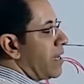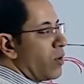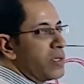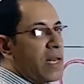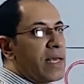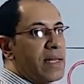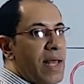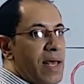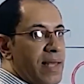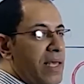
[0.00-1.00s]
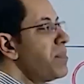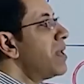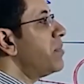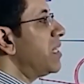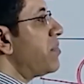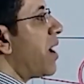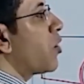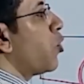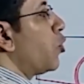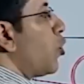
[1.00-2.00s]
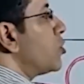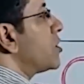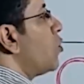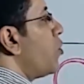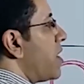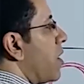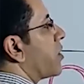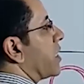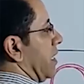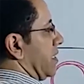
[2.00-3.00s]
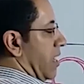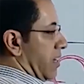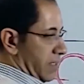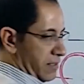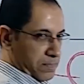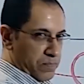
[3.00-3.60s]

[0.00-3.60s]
most, but not all, have dual supply.